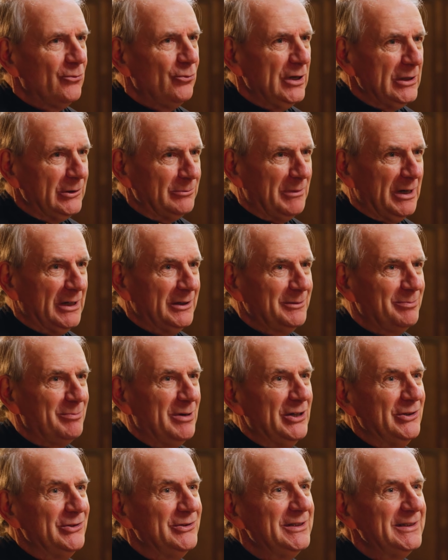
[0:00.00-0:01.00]
real
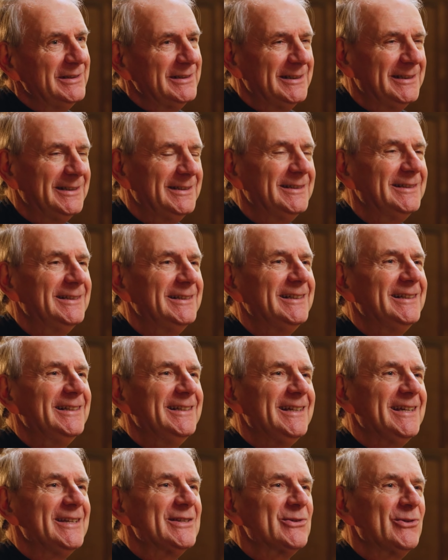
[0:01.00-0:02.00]
monk mode
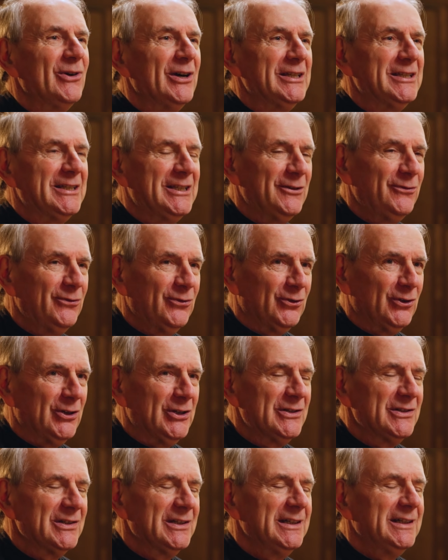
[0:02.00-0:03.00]
is quite
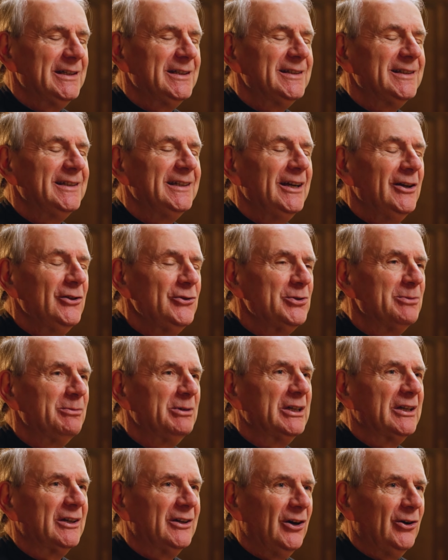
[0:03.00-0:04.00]
different. The
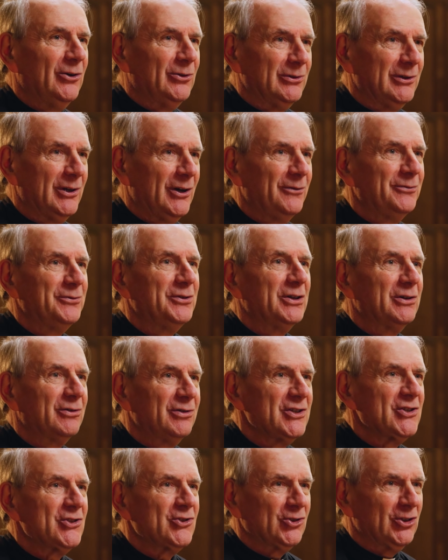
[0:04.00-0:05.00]
ultimate goal of the
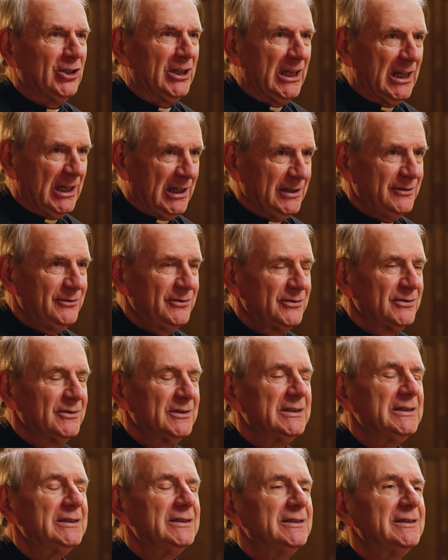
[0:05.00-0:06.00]
Christian
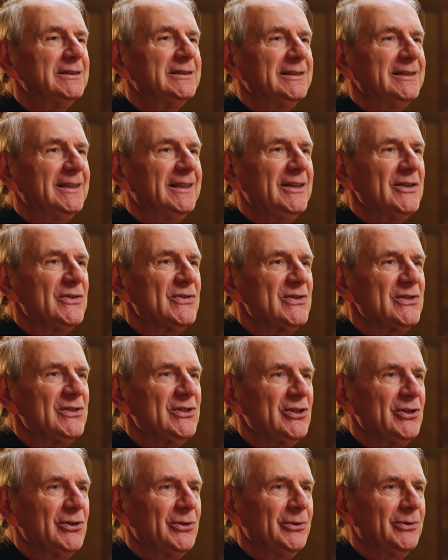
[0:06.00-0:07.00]
life
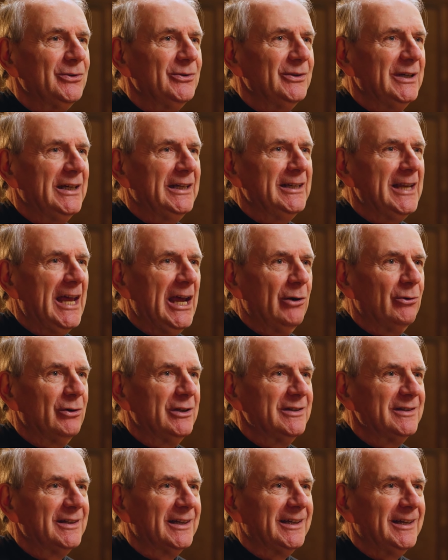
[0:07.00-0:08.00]
is to
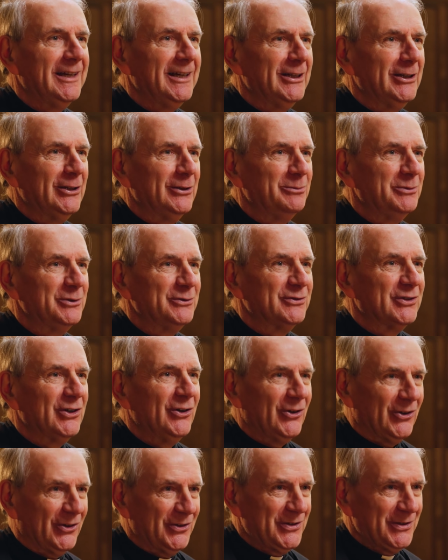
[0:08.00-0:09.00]
inherit the kingdom of
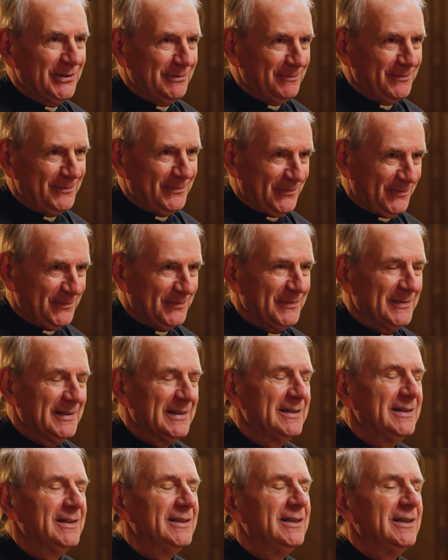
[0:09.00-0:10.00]
God.
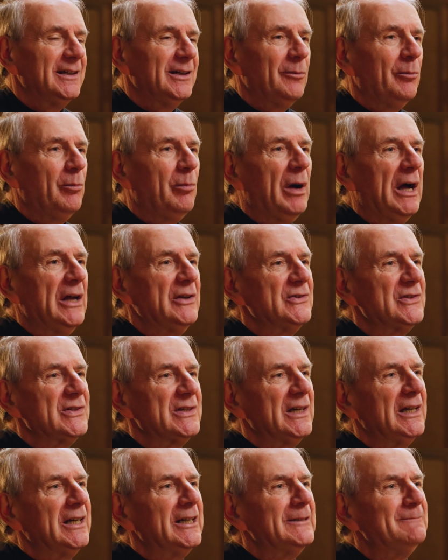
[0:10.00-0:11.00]

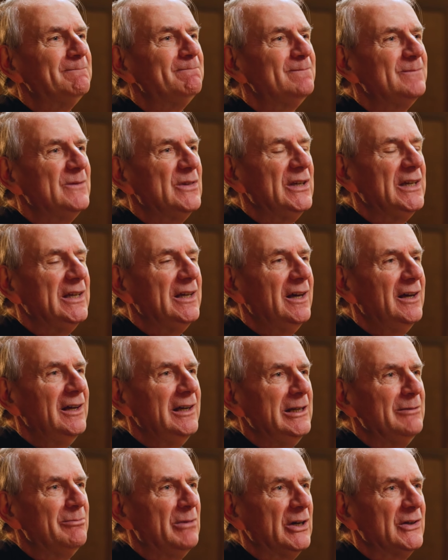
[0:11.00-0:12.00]
But the
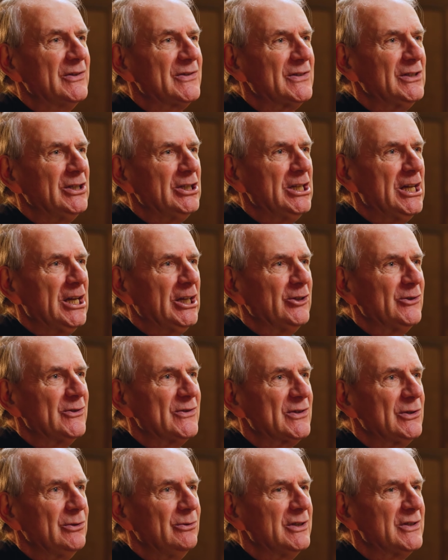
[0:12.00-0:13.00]
early monks and
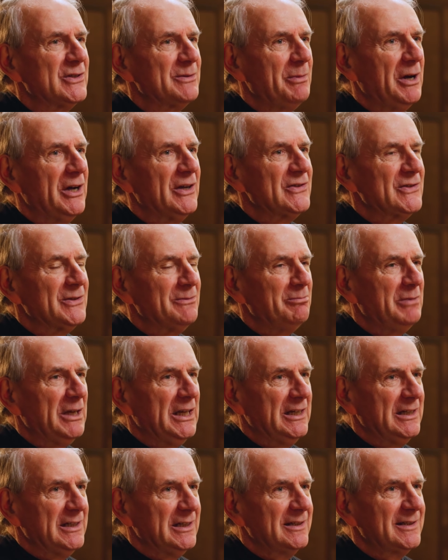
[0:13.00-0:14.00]
nuns who inspired St.
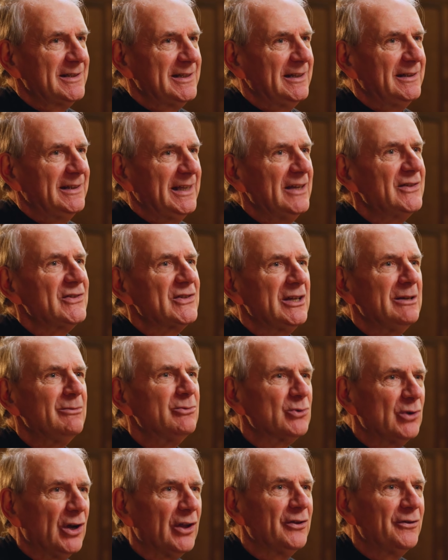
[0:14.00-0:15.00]
Benedict said that
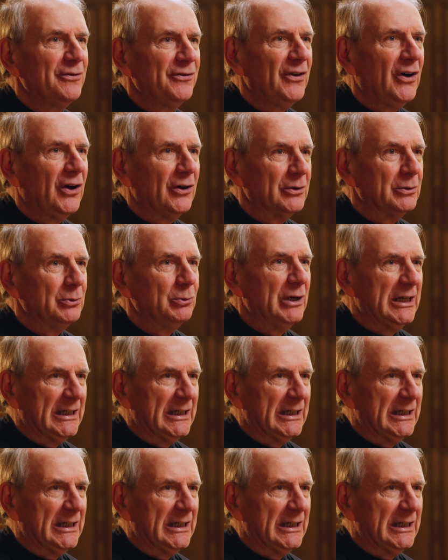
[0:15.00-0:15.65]
seems rather far